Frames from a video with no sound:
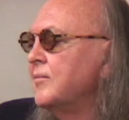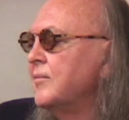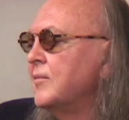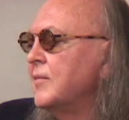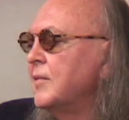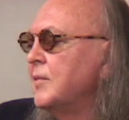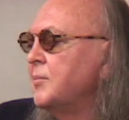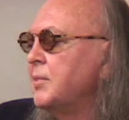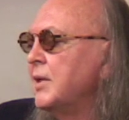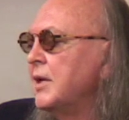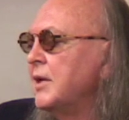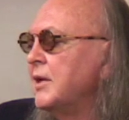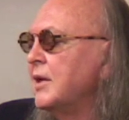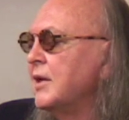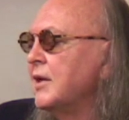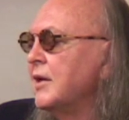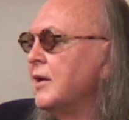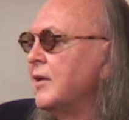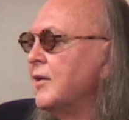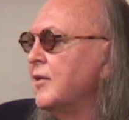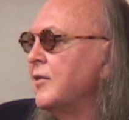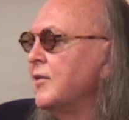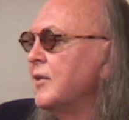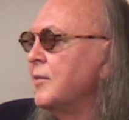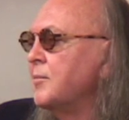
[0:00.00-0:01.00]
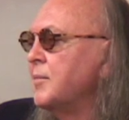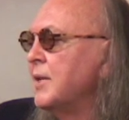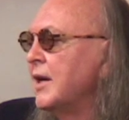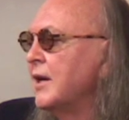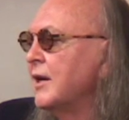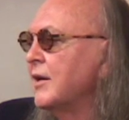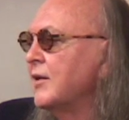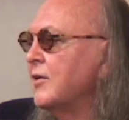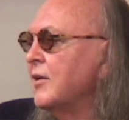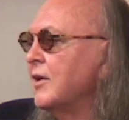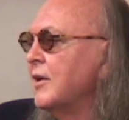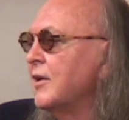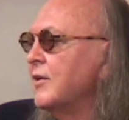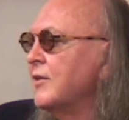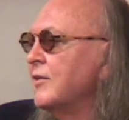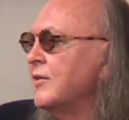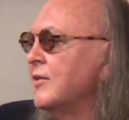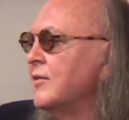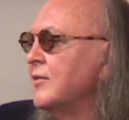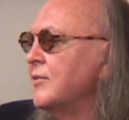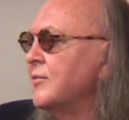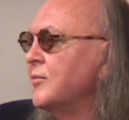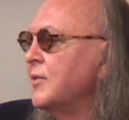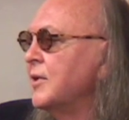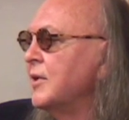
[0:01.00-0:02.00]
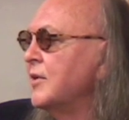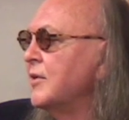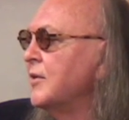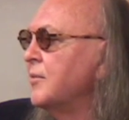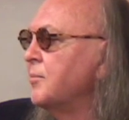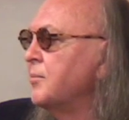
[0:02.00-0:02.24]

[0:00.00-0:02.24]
depending on the background and where the